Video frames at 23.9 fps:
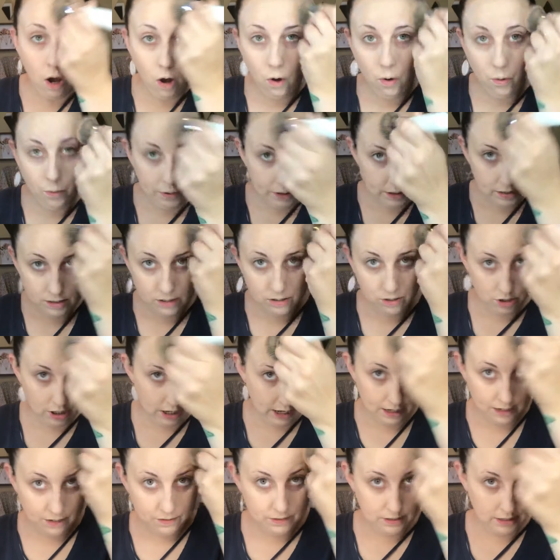always
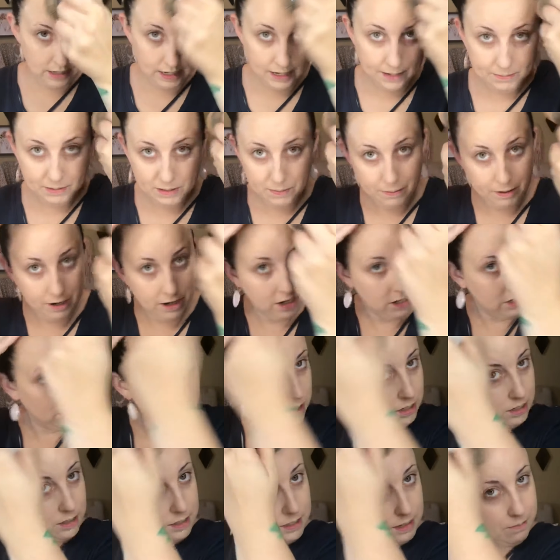try to use a damp
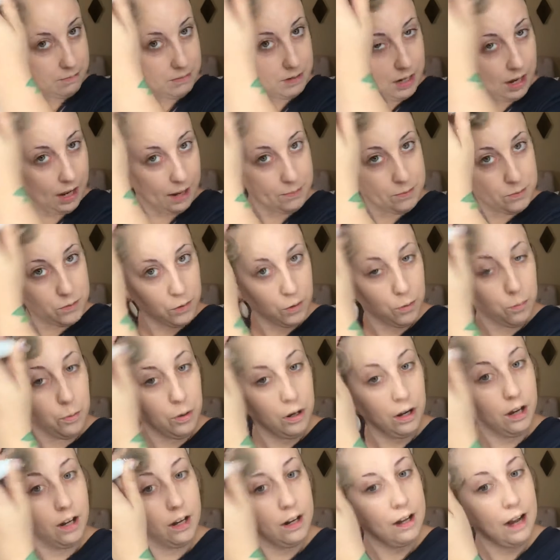sponge sometimes for
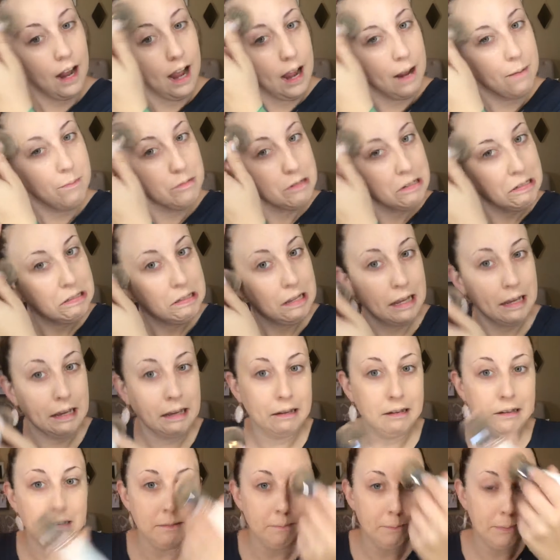work. I'm just
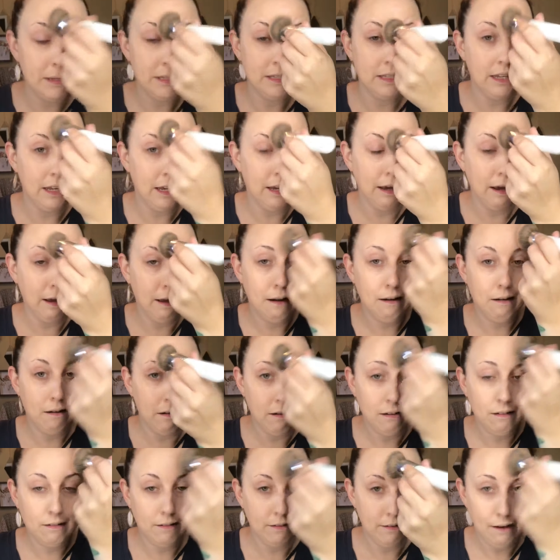like busy
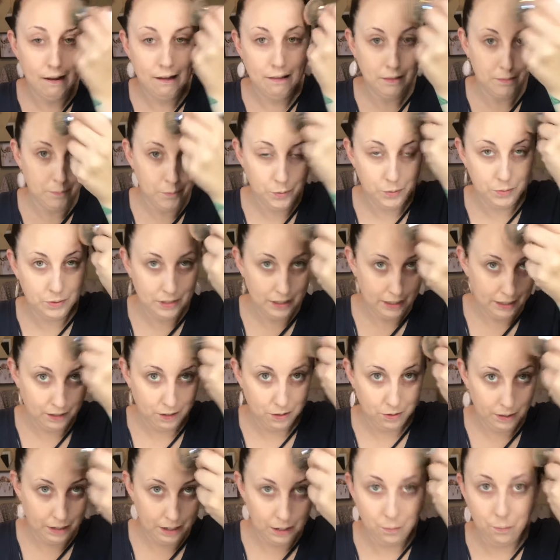and not in the mood to like
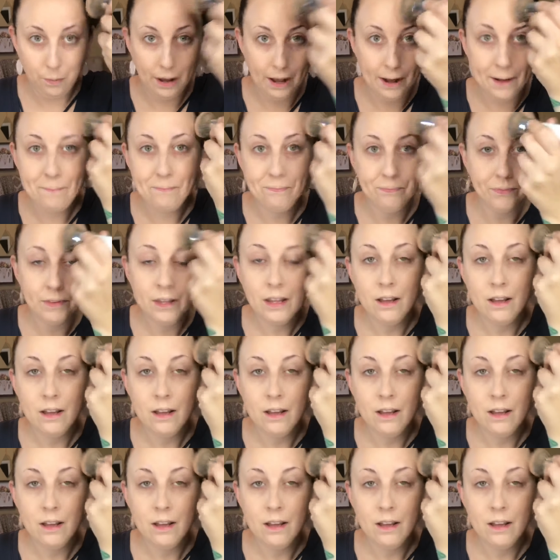go get it wet.